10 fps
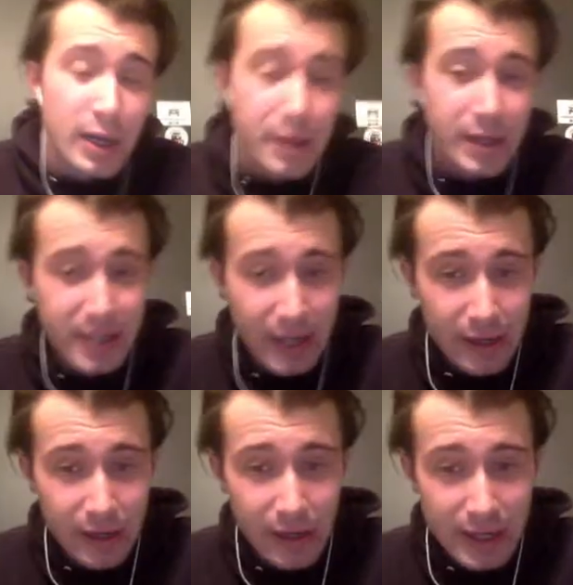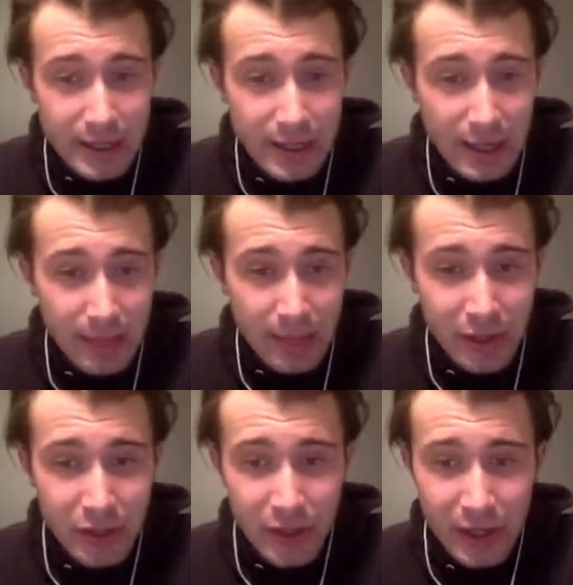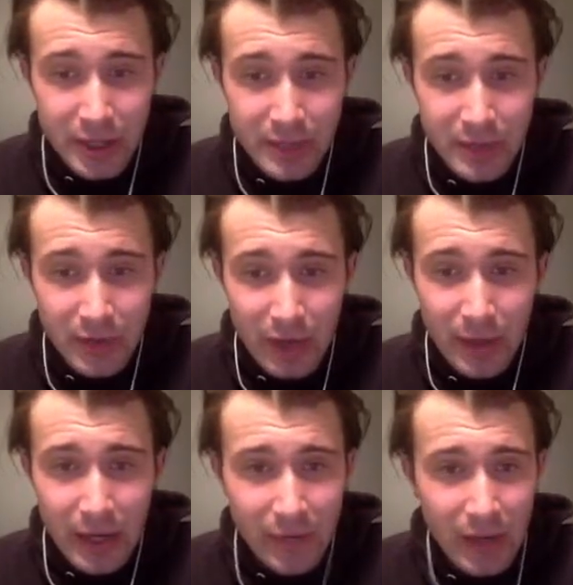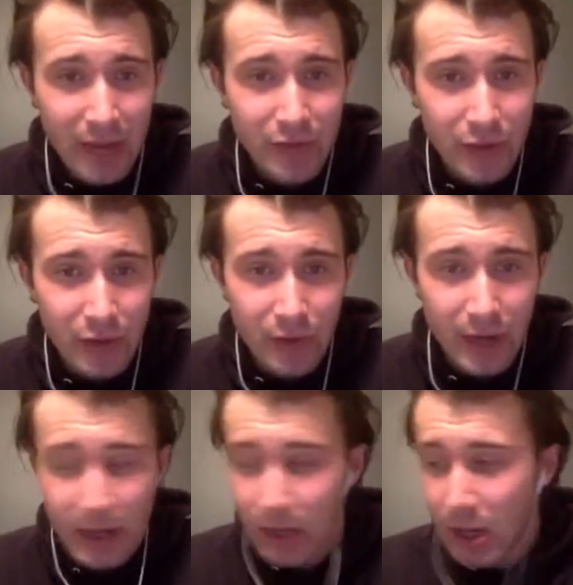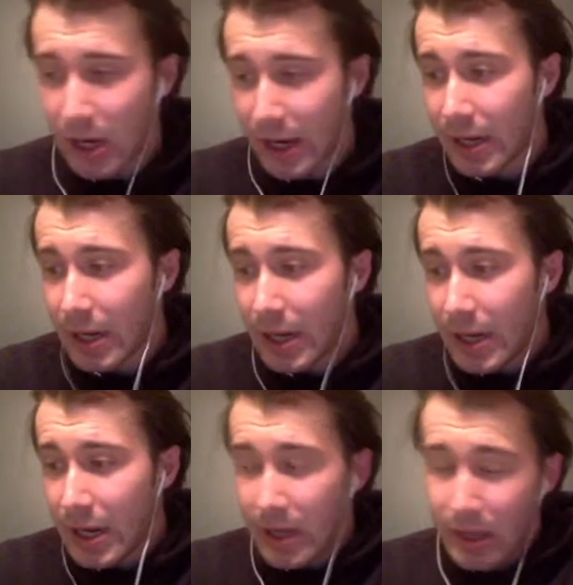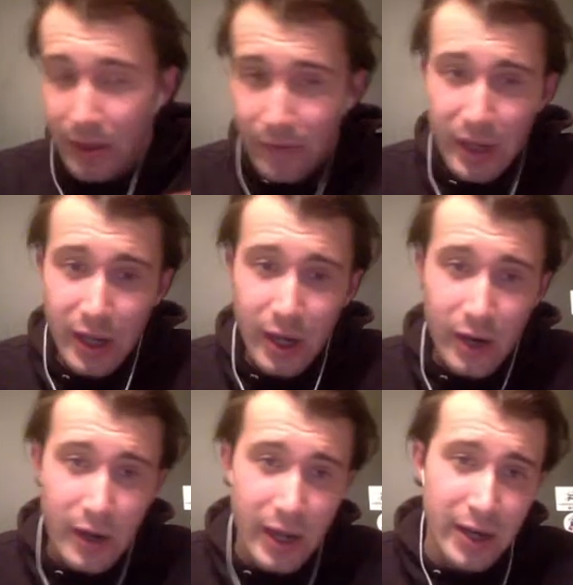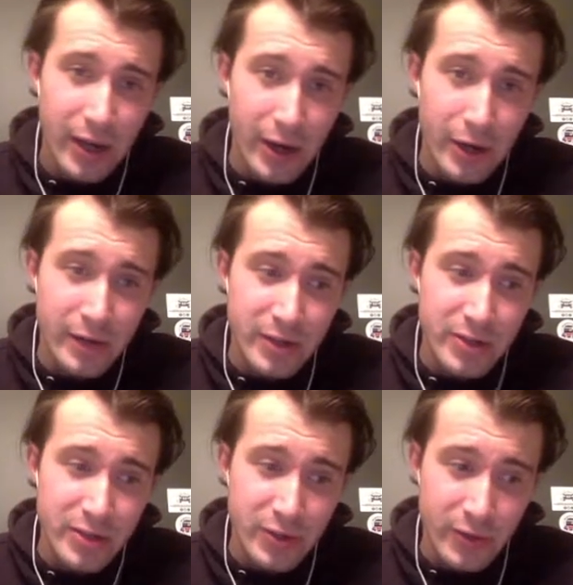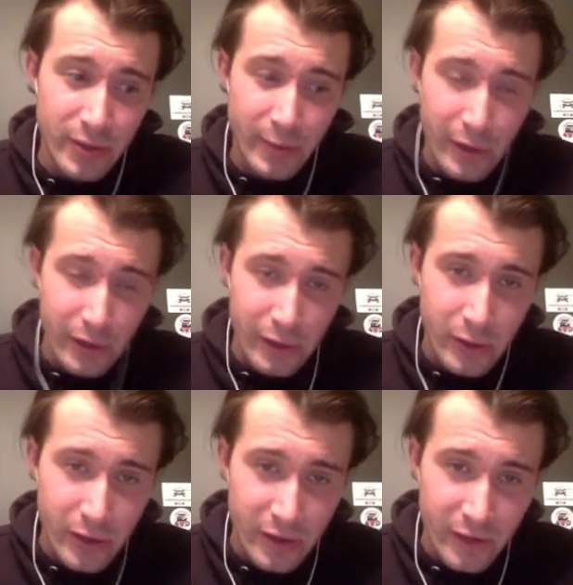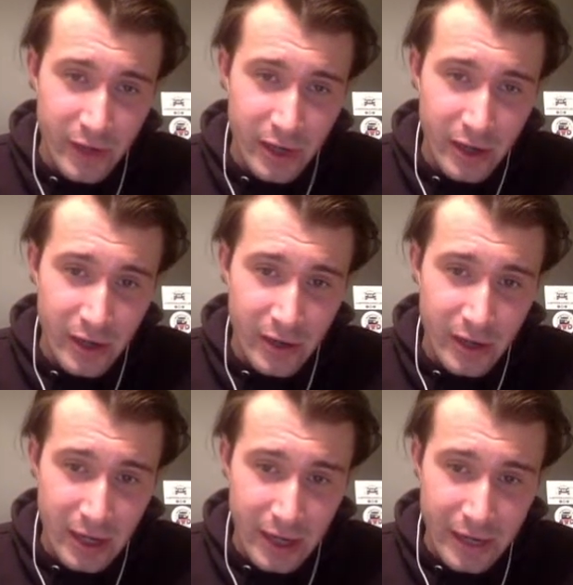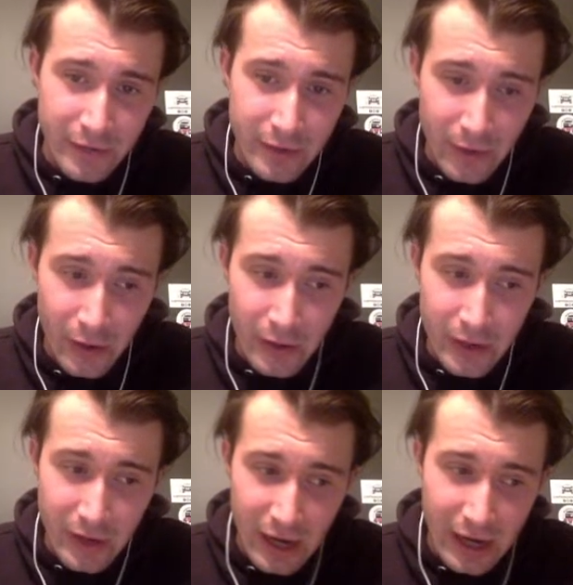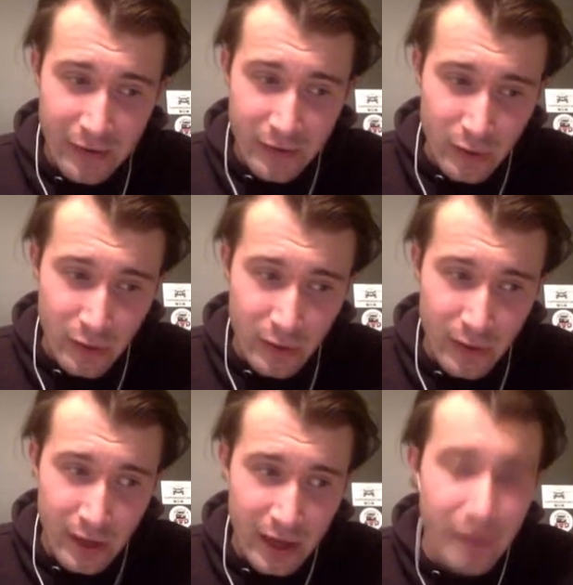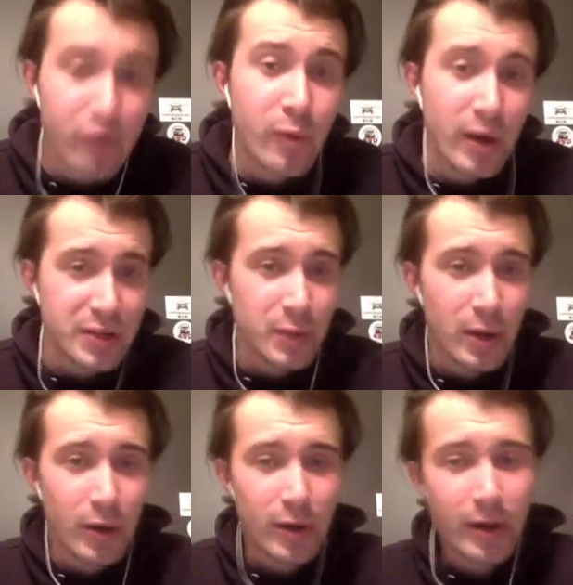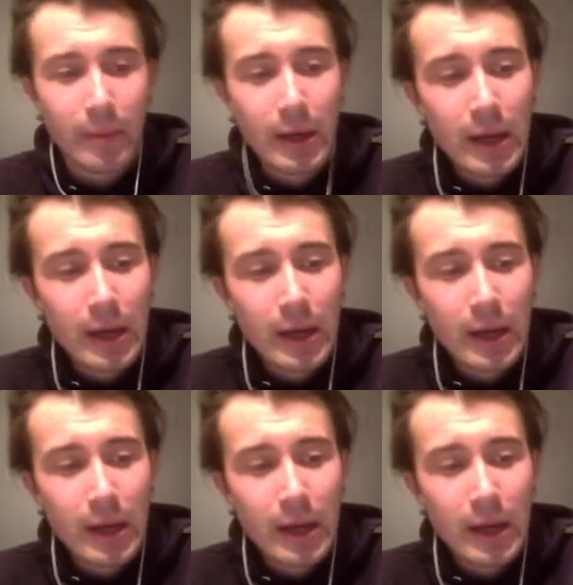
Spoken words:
thanks again, guys. Make sure you hit the subscribe button if you have not already. Like the video, head over to the Burger Cook-Off video and leave your vote if you haven't already. Everyone is welcome